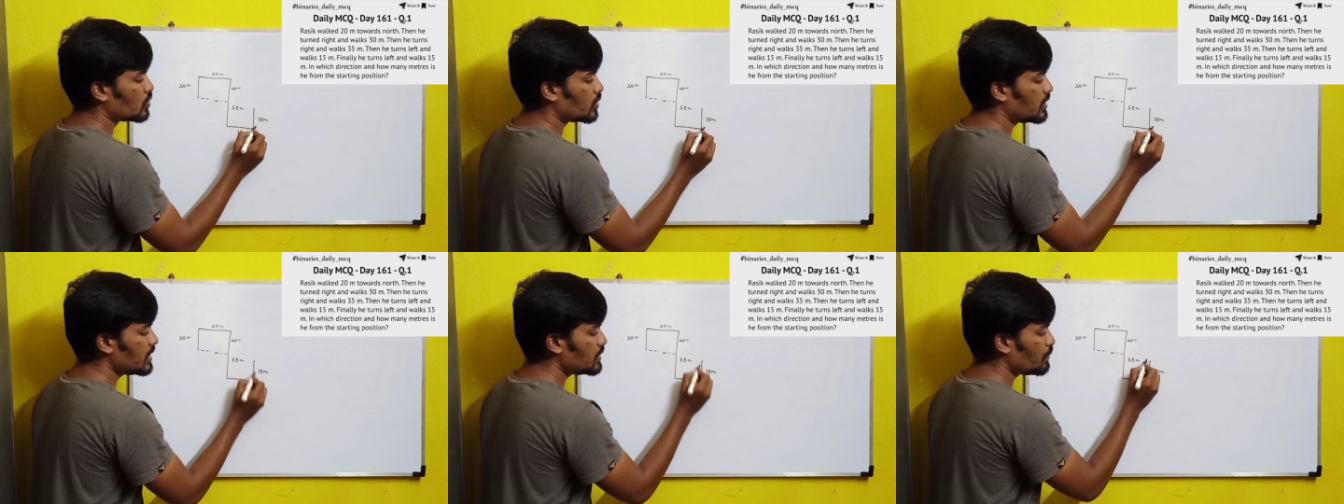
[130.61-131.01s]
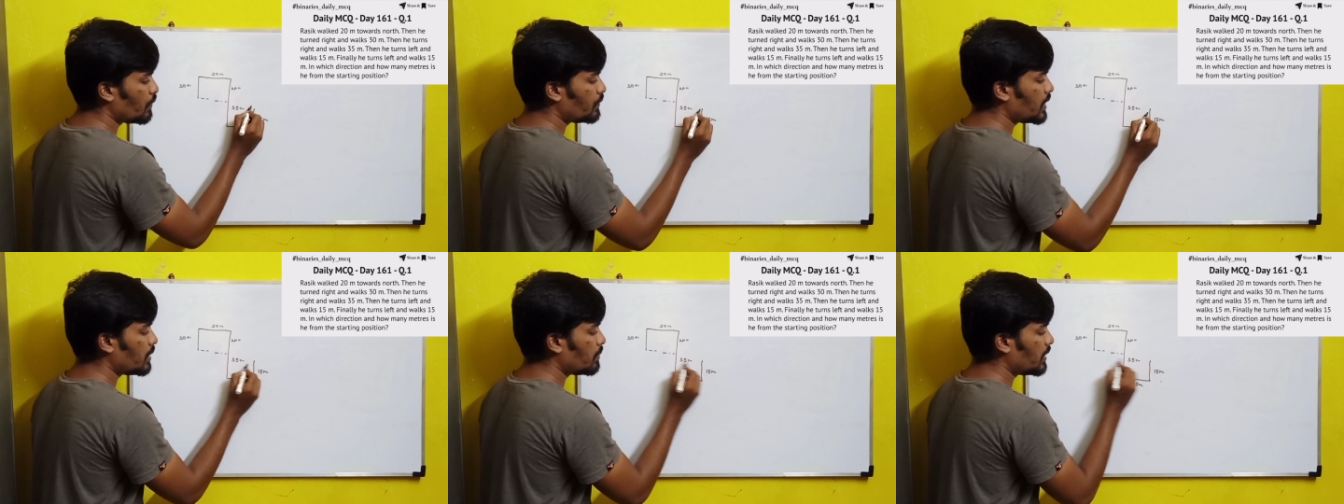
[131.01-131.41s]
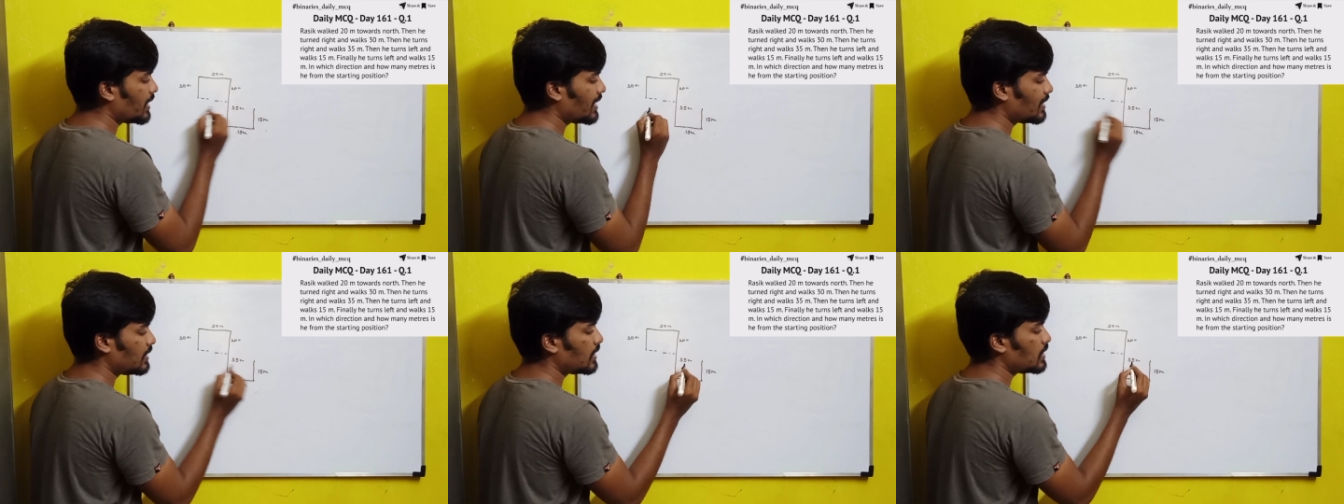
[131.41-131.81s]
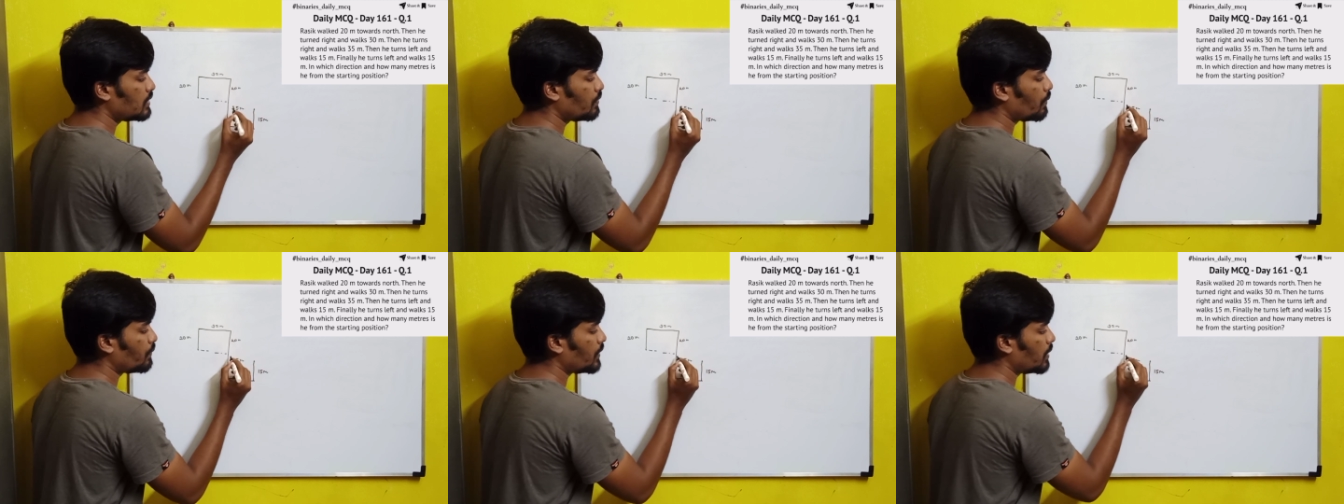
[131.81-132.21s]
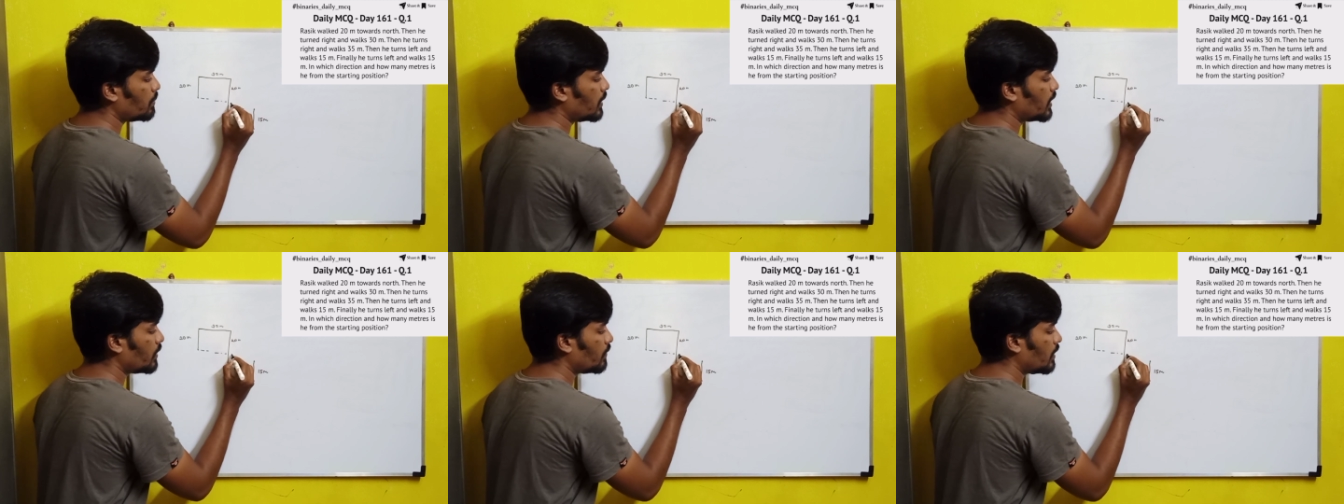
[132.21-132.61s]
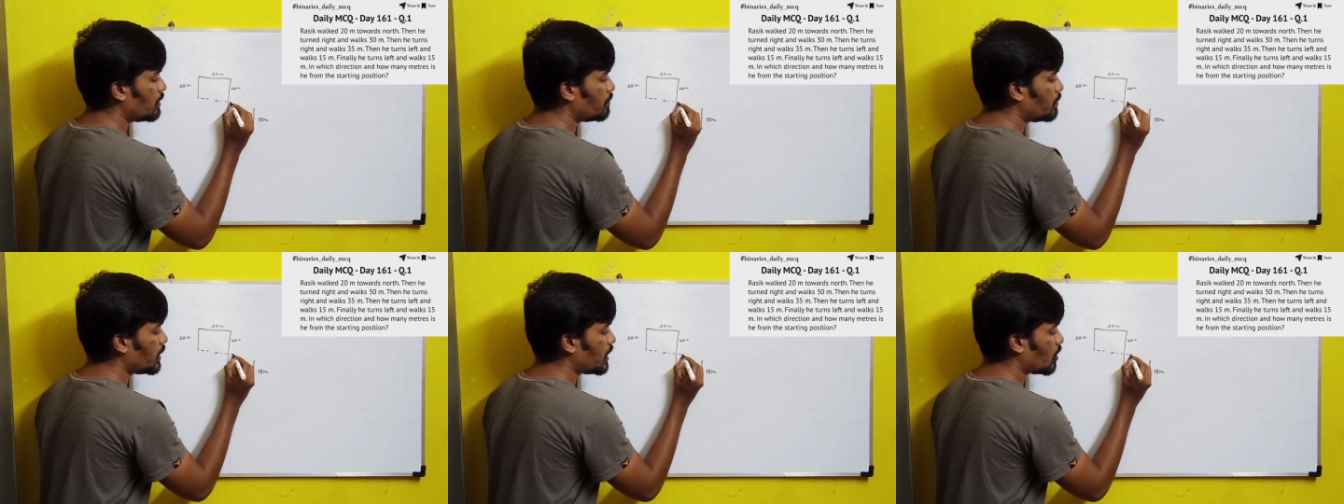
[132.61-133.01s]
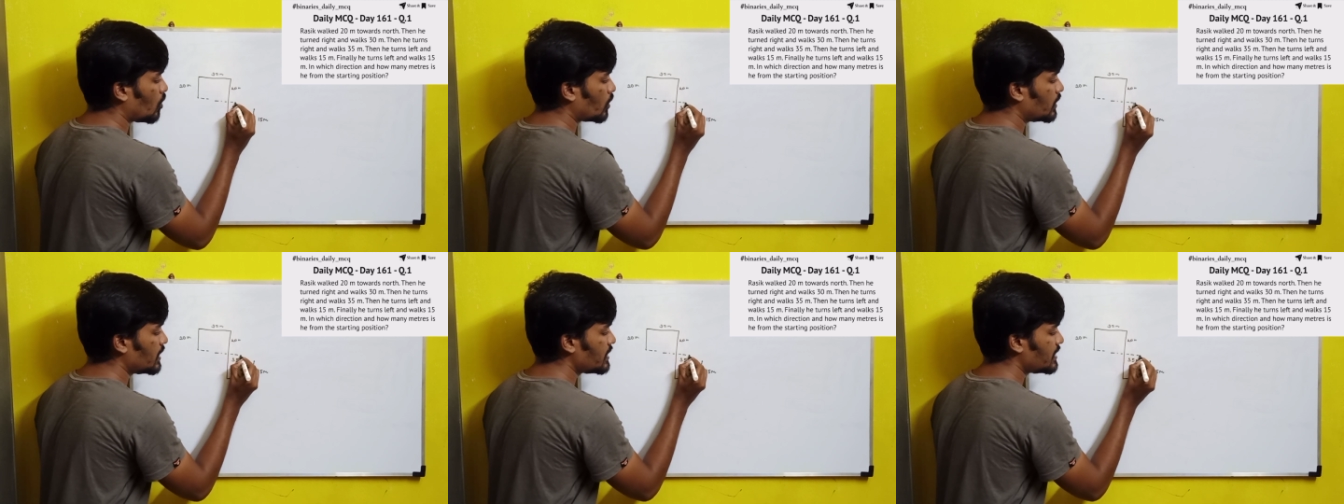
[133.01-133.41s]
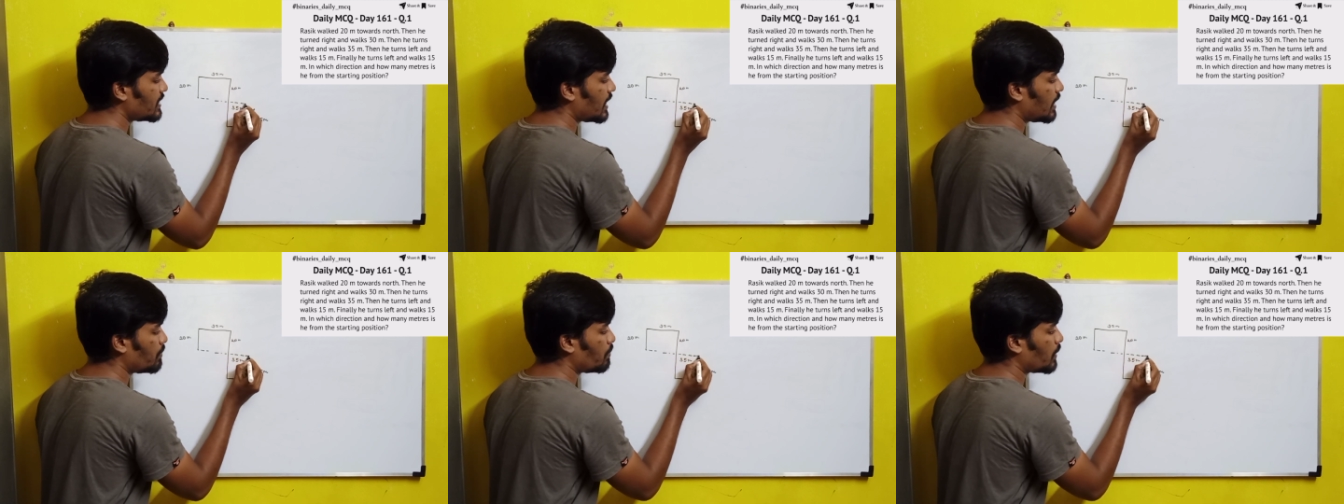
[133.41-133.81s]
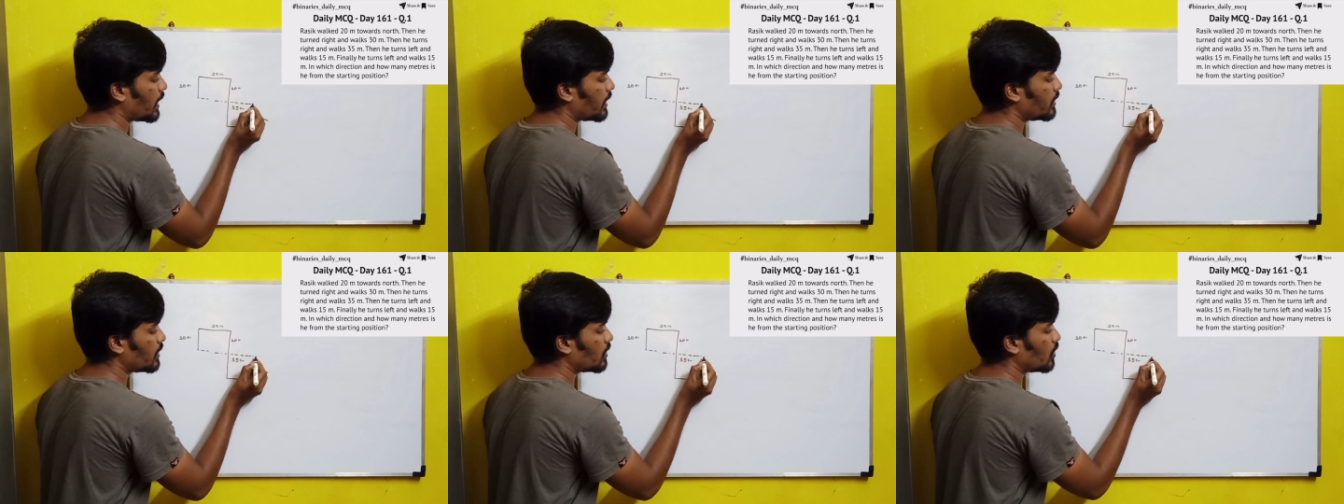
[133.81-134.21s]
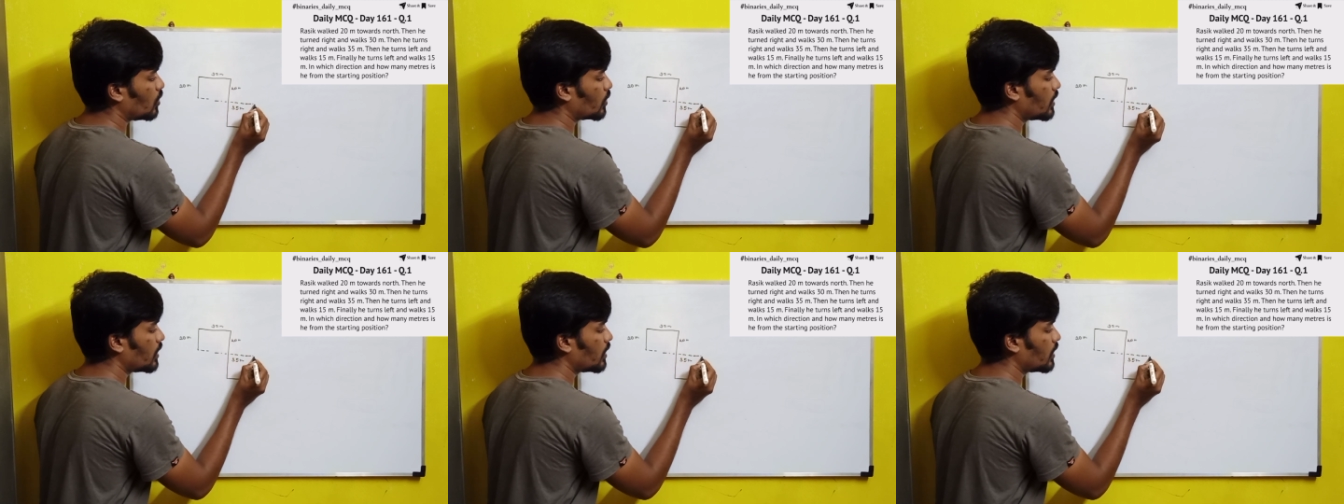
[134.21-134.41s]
So this 15 meter and this 15 meter will be on the same line.